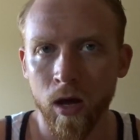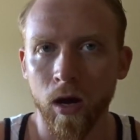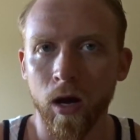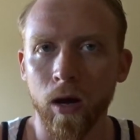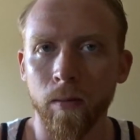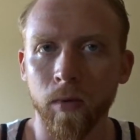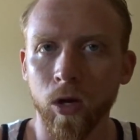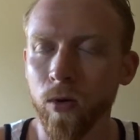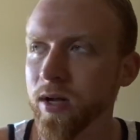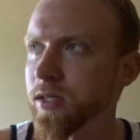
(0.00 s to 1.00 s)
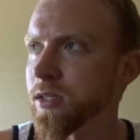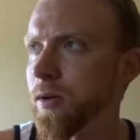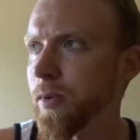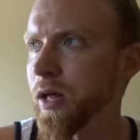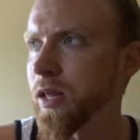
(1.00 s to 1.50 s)
go ahead and
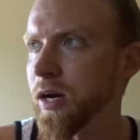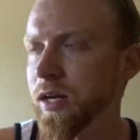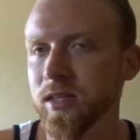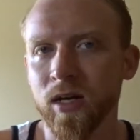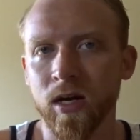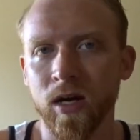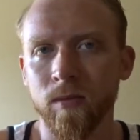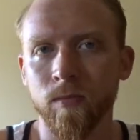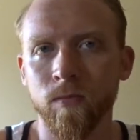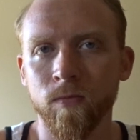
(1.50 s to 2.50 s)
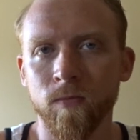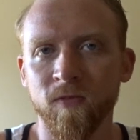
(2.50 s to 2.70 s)
stop by the Anytime